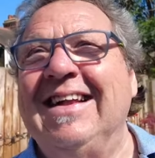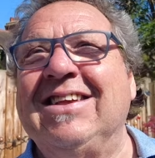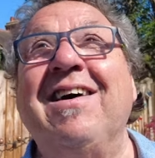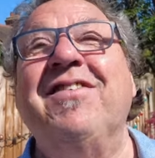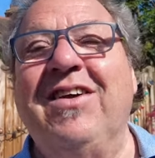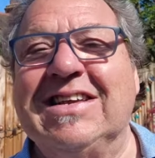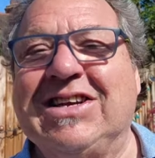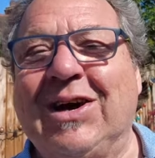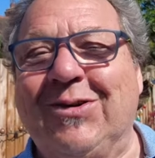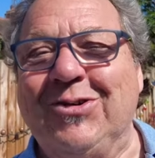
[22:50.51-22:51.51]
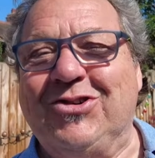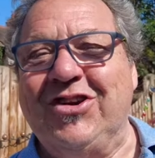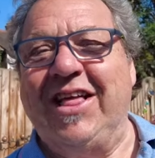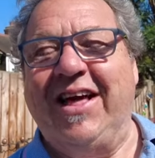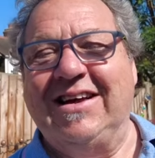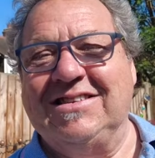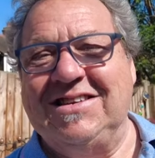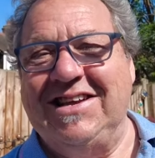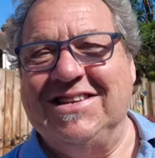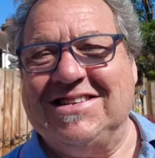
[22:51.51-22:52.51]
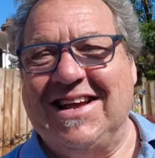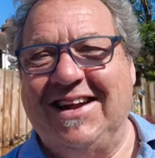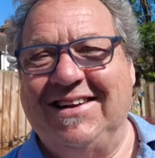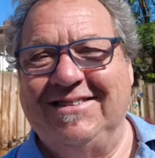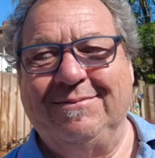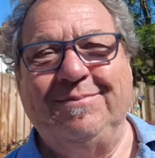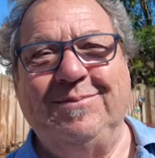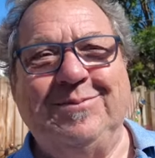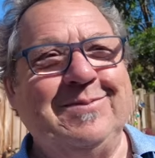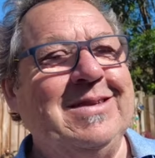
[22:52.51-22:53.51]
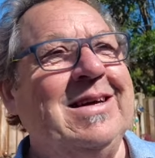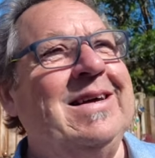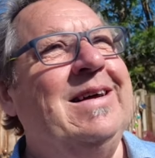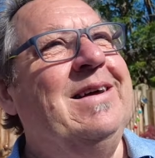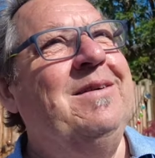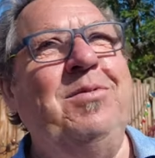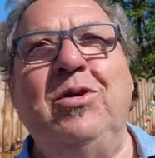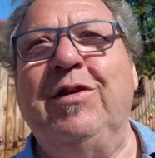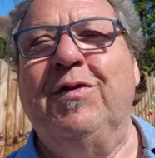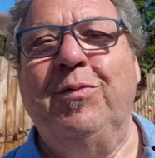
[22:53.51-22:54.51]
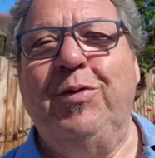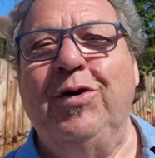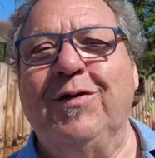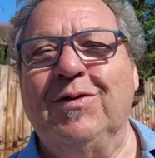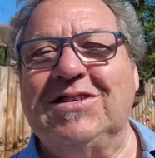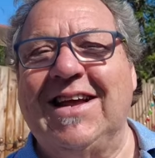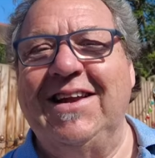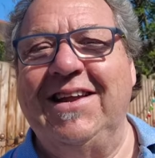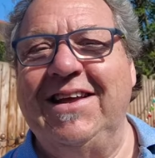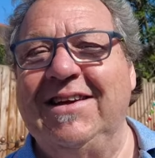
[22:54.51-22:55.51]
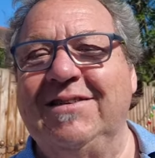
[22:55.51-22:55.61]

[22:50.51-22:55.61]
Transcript: Time for a nice cold drink. Sit in the sun. Beautiful, beautiful Sunday.